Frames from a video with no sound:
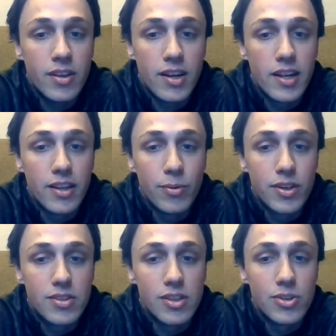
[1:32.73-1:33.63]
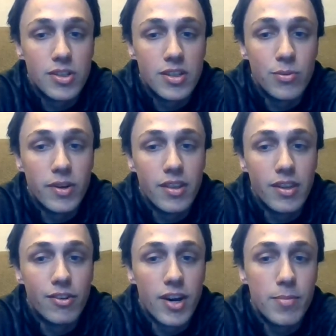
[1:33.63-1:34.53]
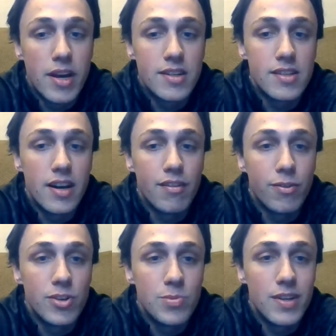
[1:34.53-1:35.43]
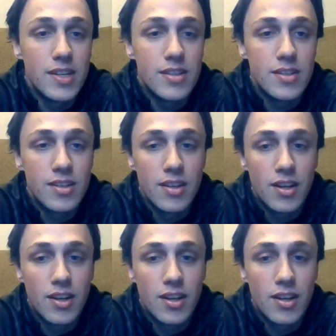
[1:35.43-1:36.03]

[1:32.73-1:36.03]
that works closely with the Wright-Patterson Air Force Base.